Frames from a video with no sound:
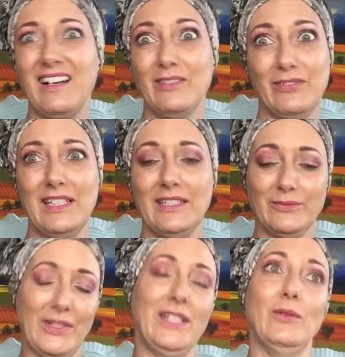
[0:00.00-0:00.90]
I feel it.
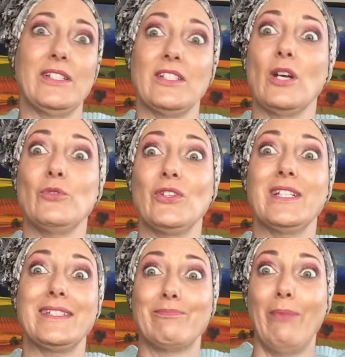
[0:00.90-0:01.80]
Anyway, so I'm doing
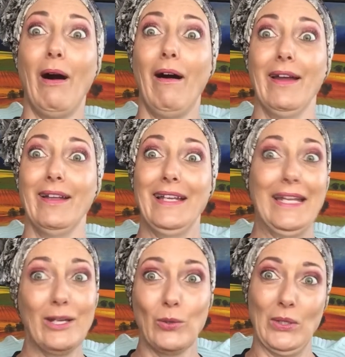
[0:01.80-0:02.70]
a
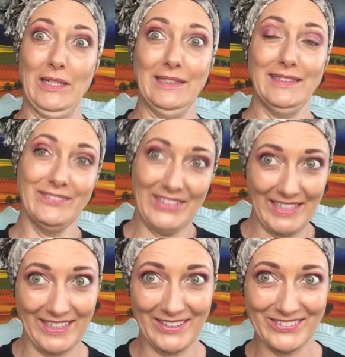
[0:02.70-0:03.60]
bilingual
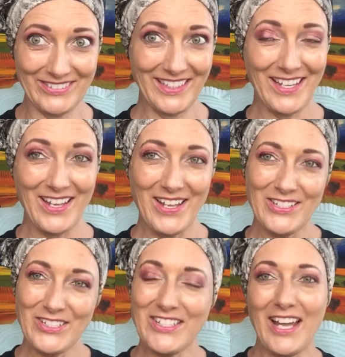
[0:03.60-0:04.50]
video
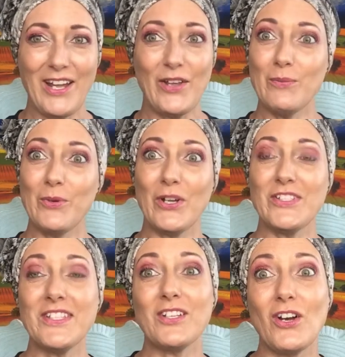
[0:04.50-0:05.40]
today on the
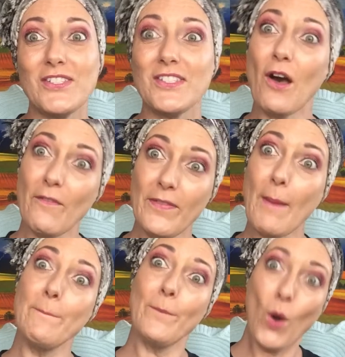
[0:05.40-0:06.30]
pros and the cons of
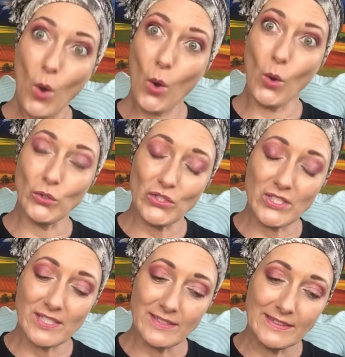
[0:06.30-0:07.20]
the
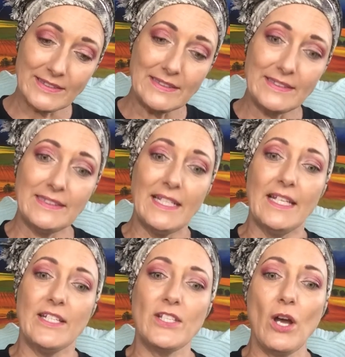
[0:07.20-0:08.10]
port.
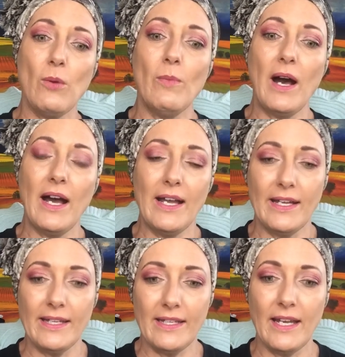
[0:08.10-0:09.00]
So
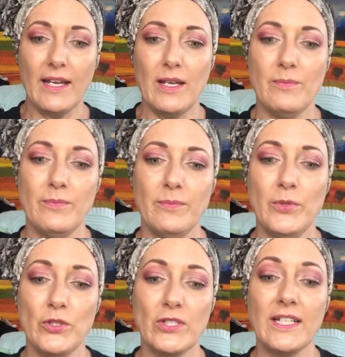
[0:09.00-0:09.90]
my
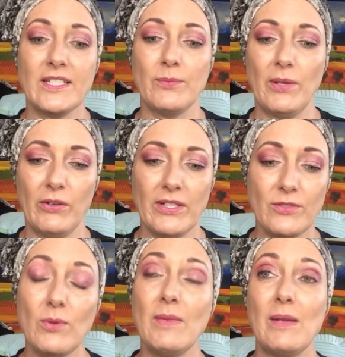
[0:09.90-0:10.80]
personal
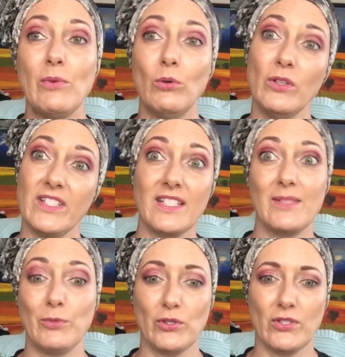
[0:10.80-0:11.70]
experience, remember all of this is
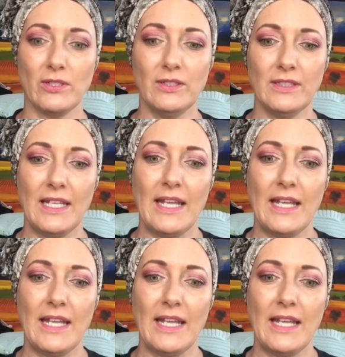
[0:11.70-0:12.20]
personal.